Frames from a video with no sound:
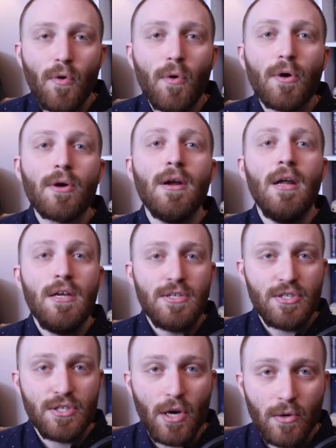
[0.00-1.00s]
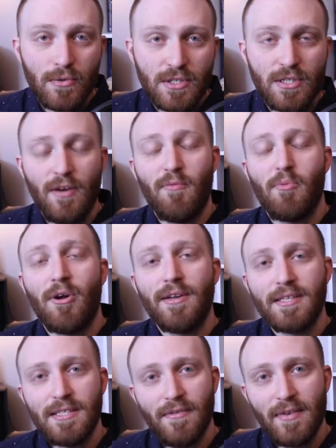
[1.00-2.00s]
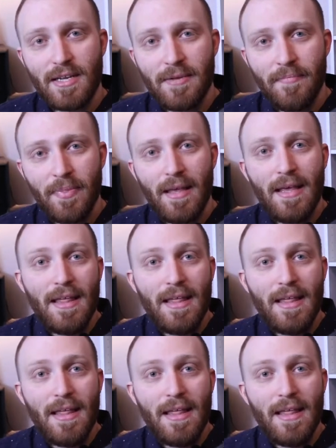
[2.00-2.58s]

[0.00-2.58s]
4 zones of productivity.